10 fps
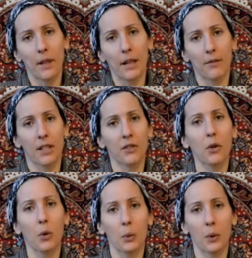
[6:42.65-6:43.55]
of a
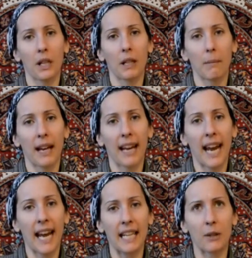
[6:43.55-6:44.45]
stone in my head.